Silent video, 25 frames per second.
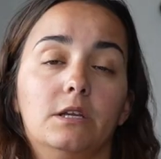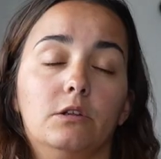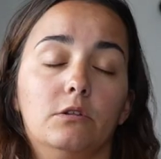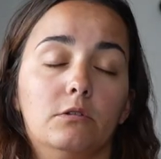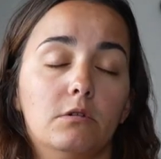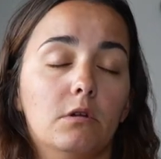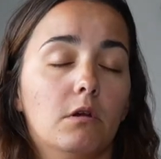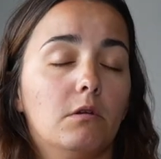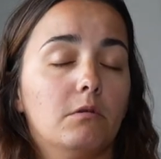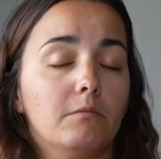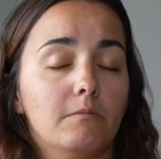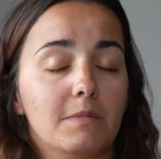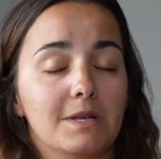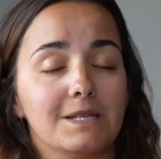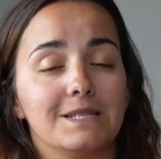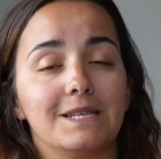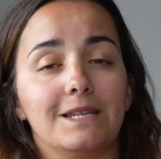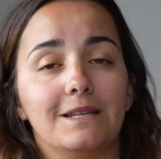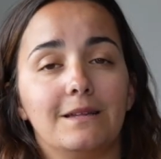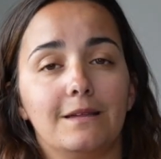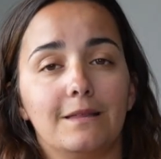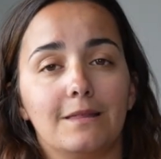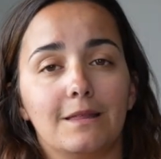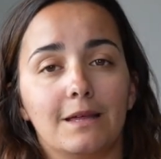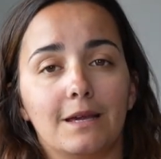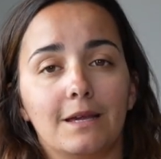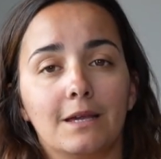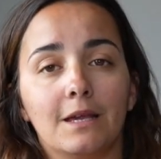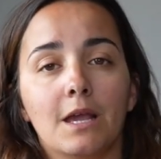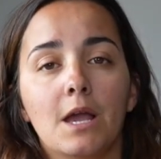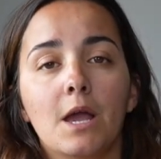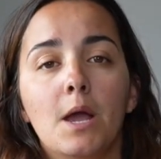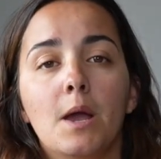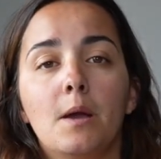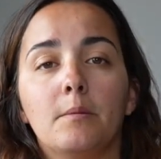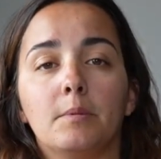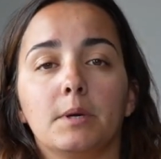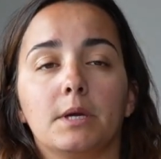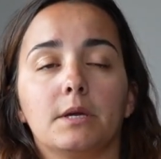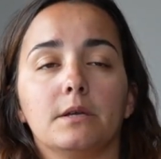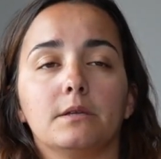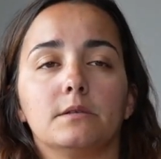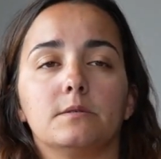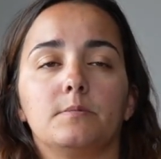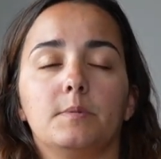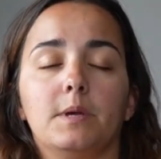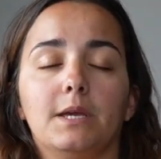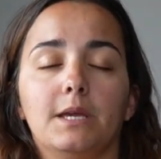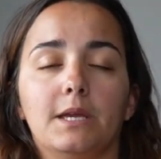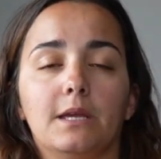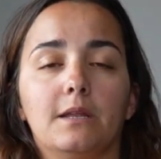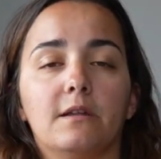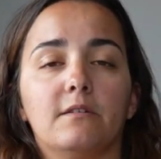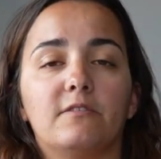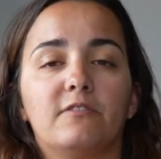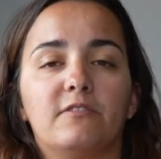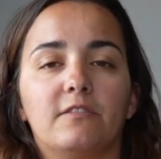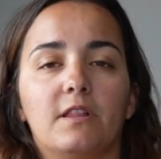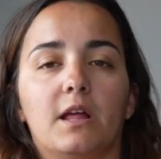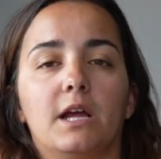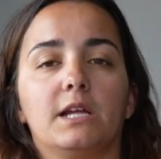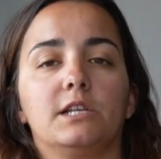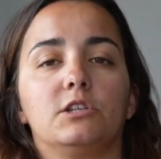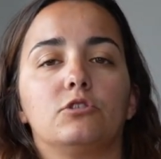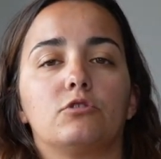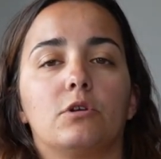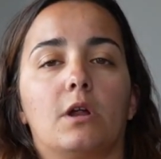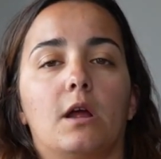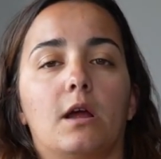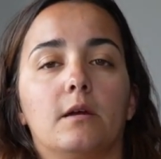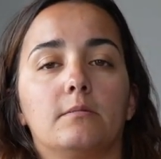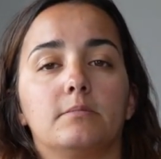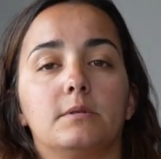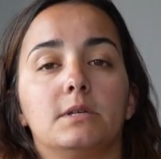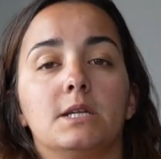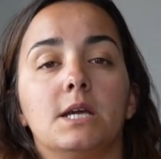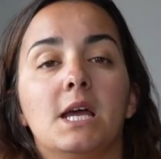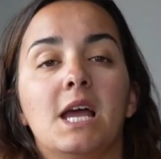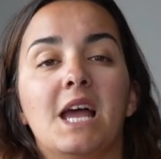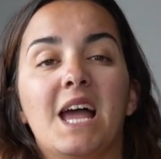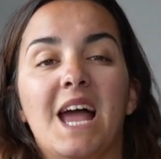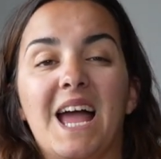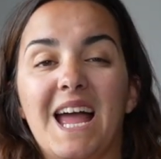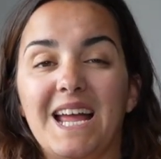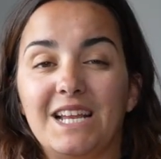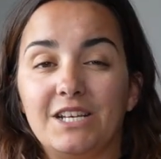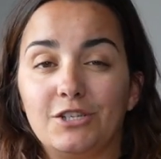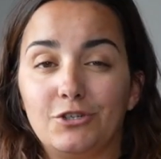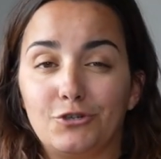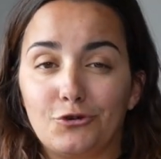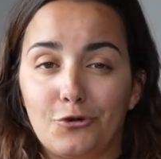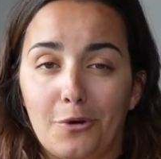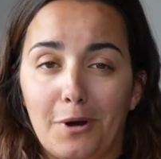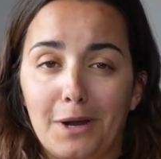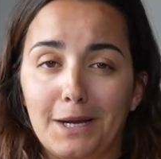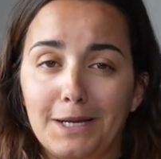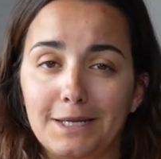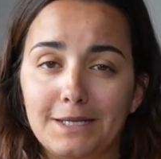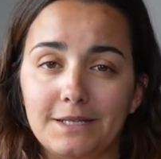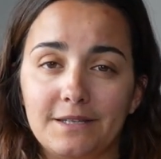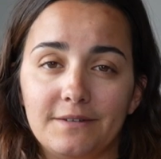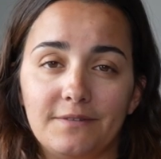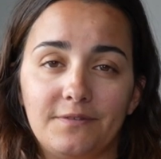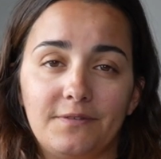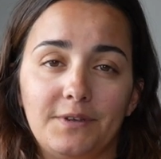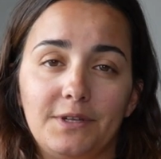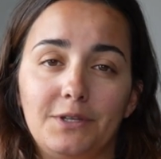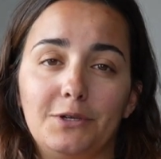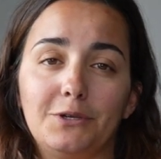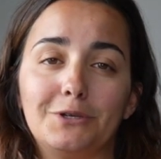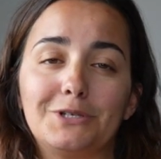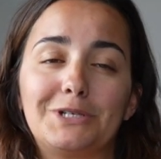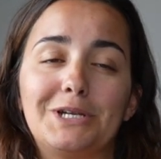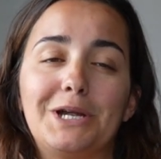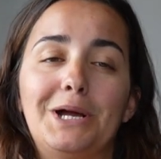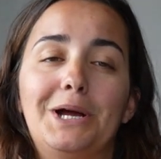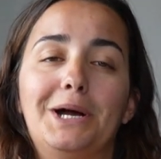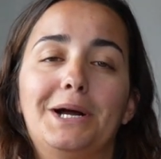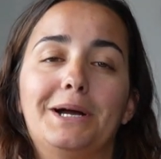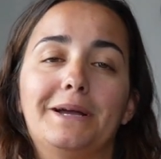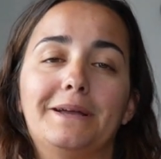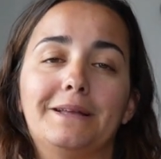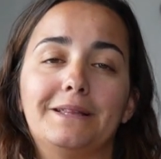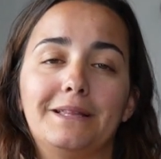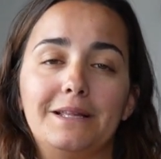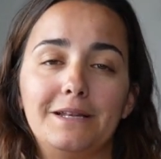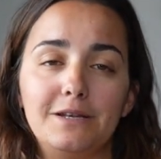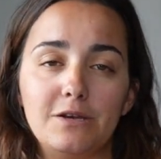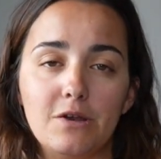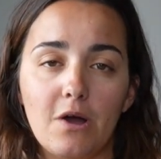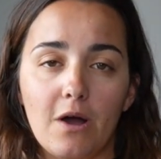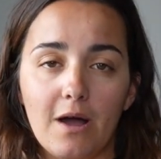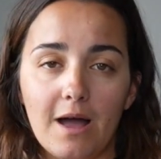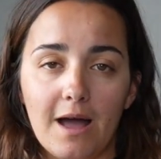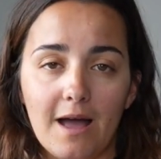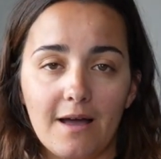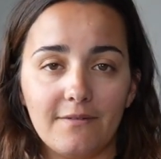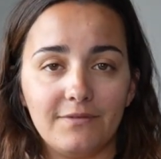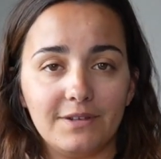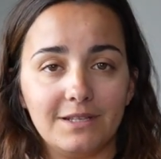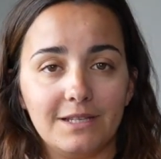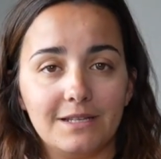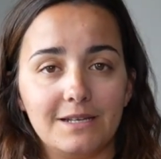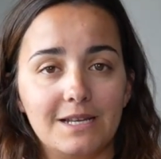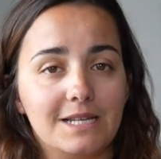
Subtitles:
you don't miss anything, because being in a flight trapped and trying to feed your child and not having the